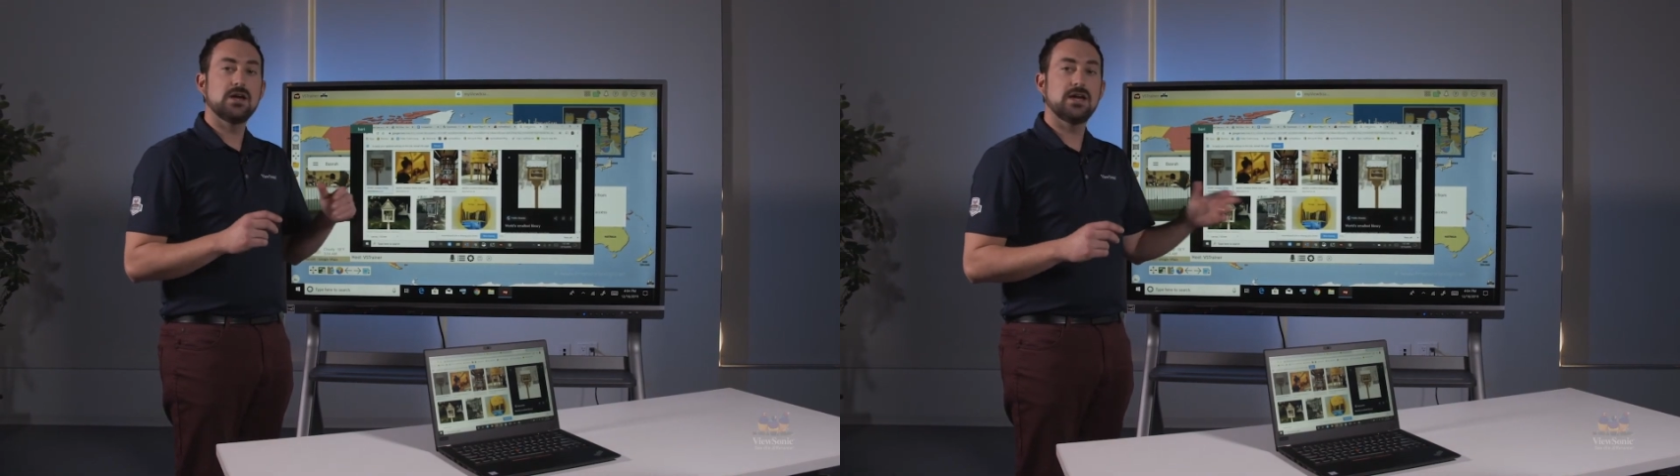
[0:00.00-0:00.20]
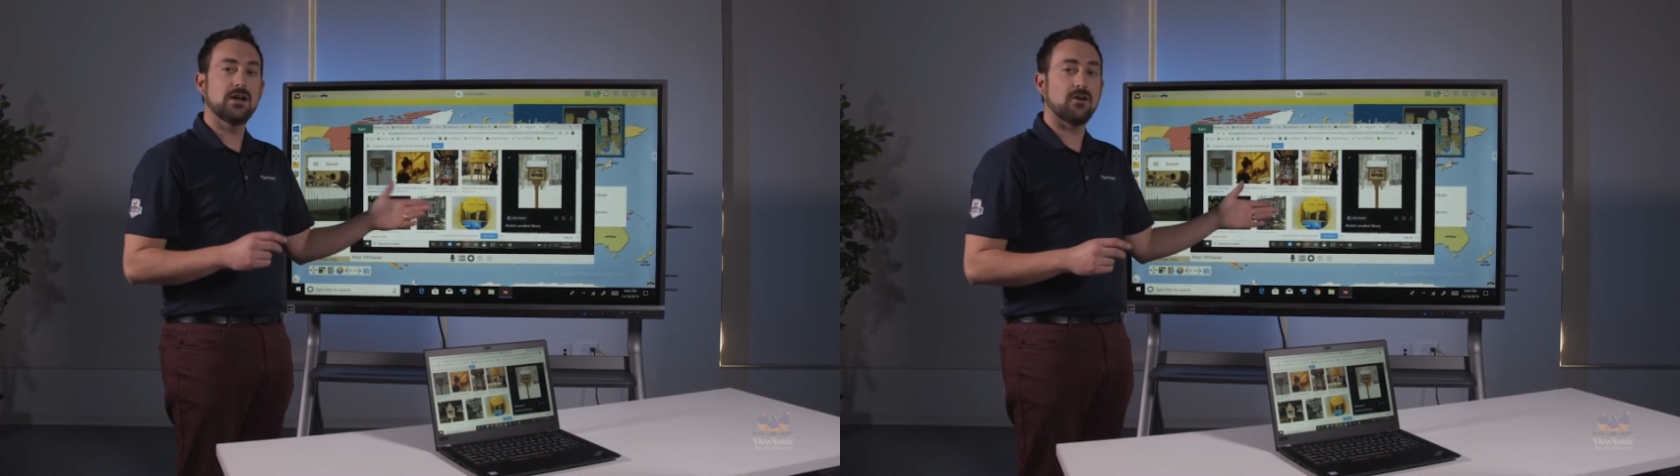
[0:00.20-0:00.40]

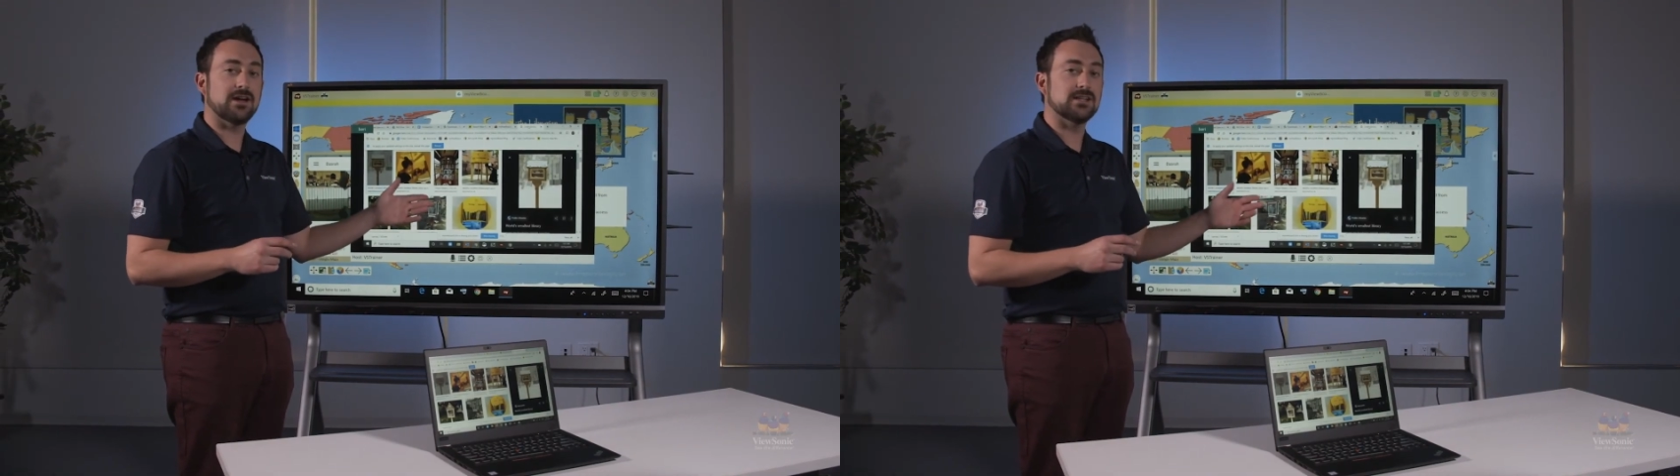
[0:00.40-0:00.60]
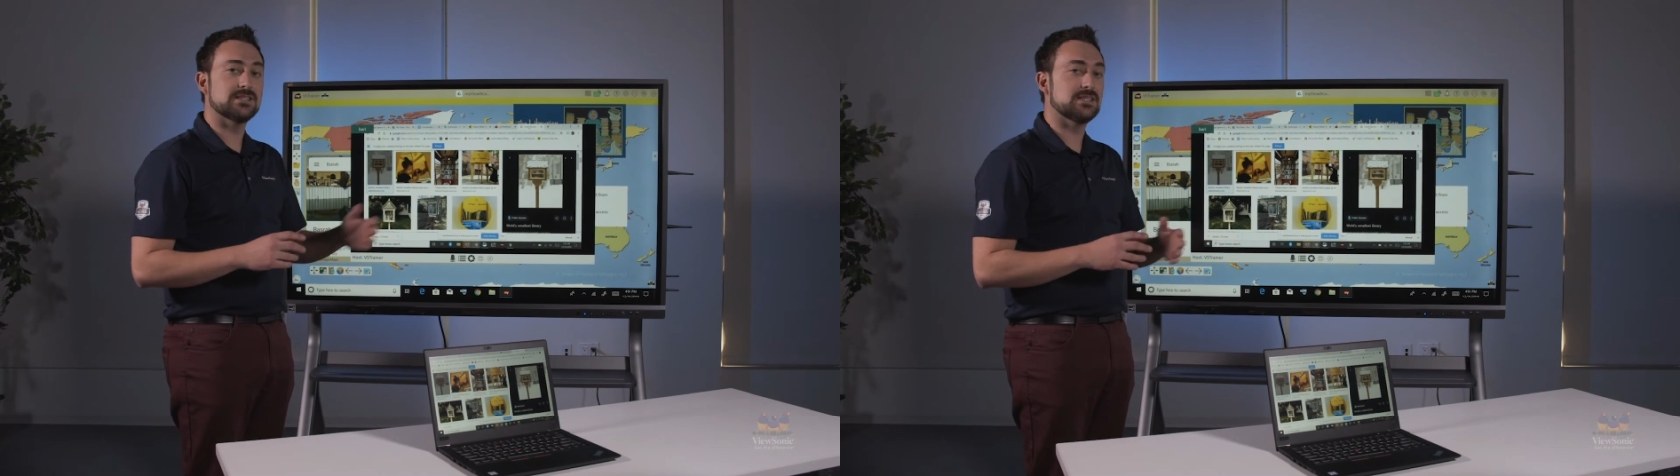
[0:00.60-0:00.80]
Here I
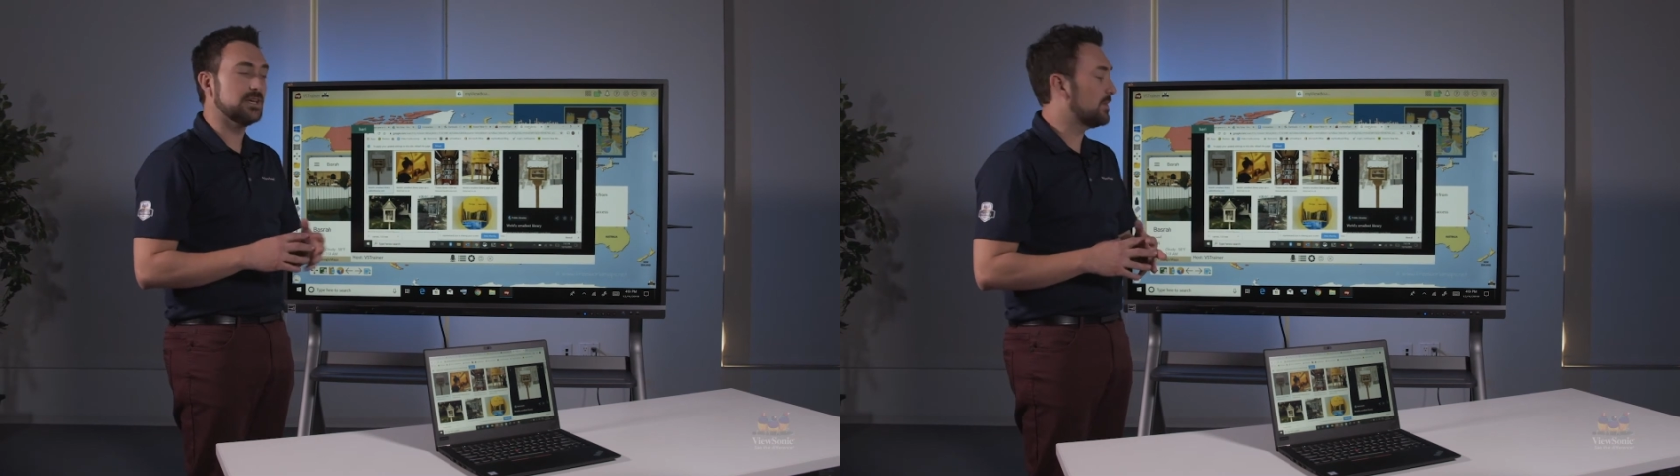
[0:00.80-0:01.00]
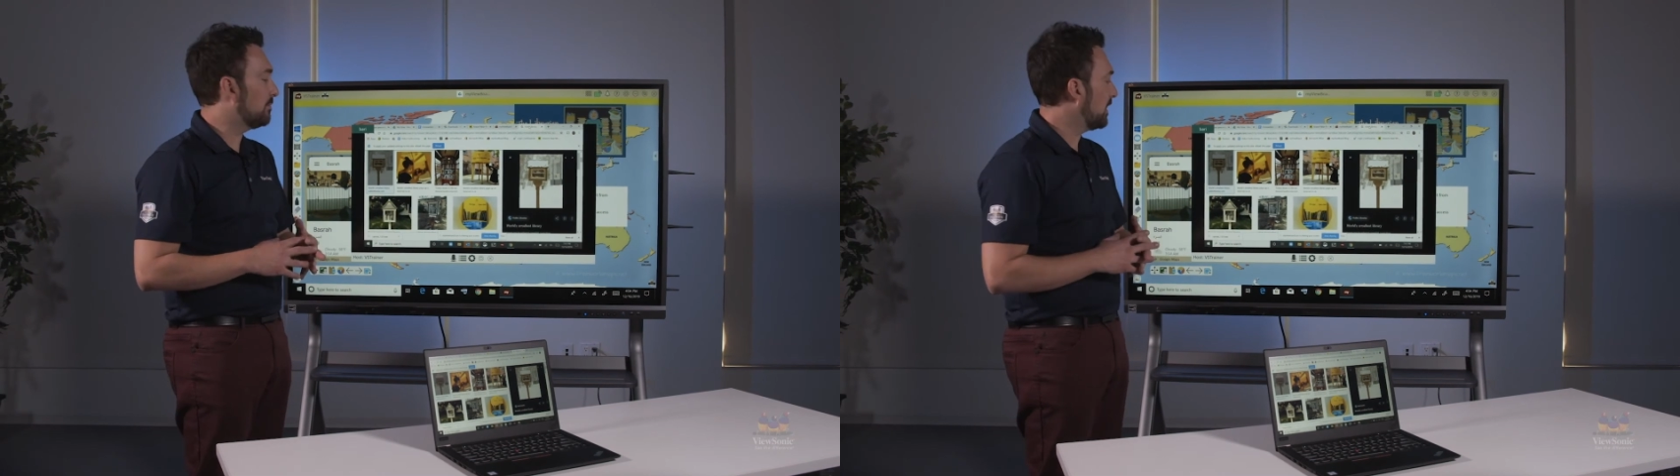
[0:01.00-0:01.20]
can
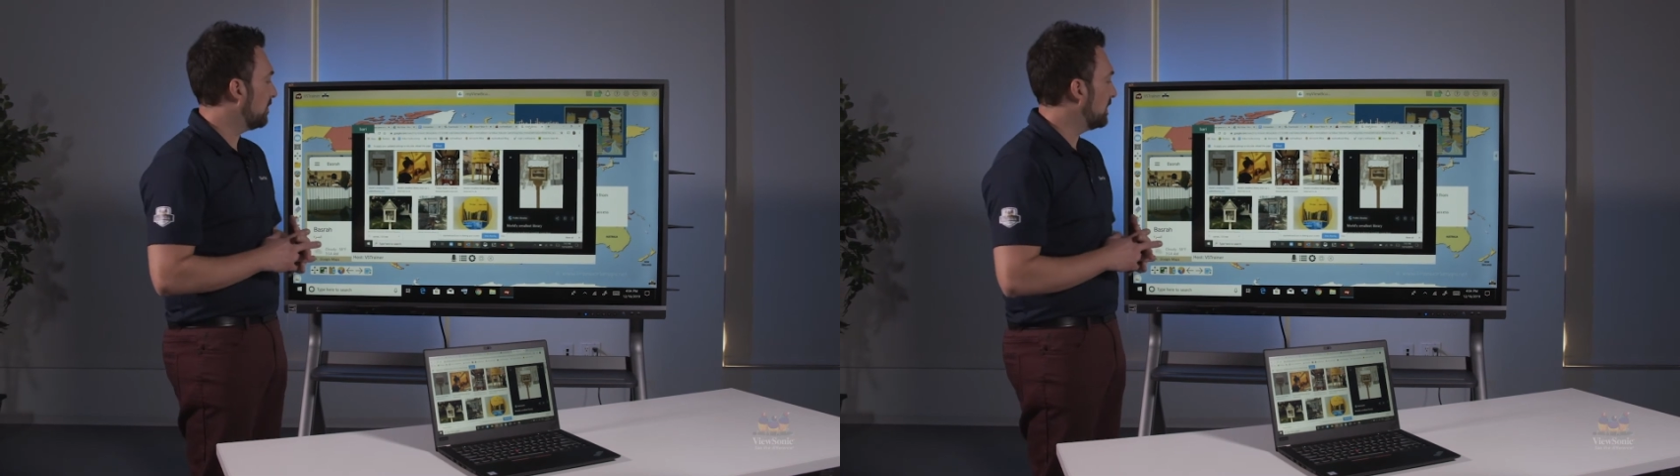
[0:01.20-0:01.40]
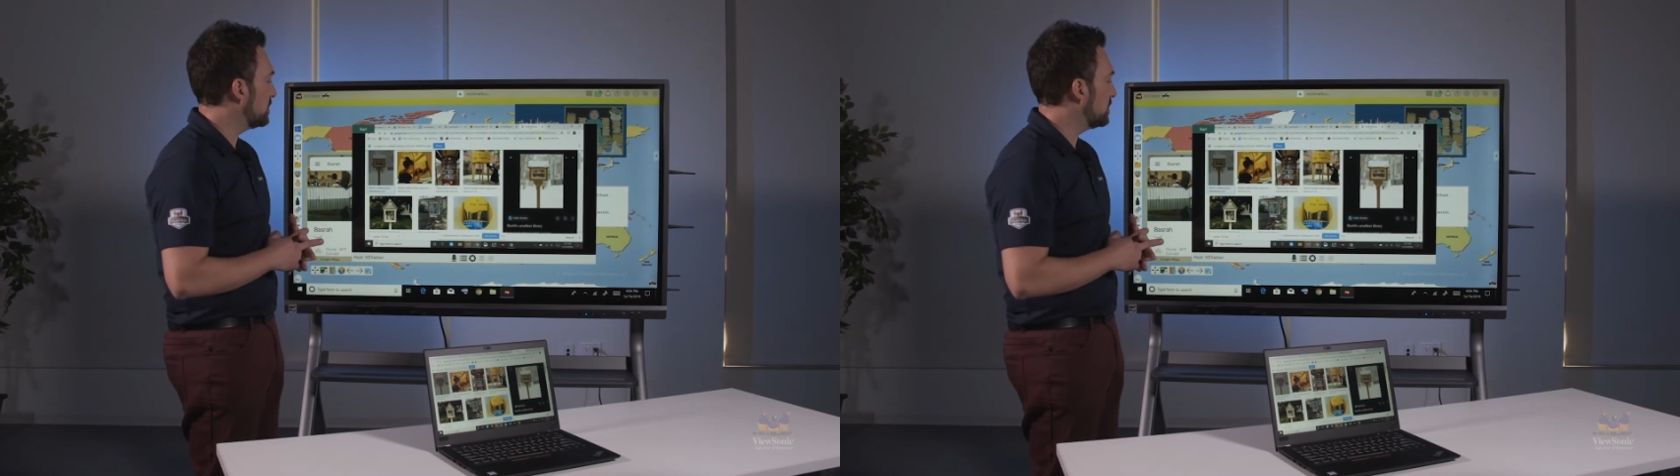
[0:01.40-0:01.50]
see that Barry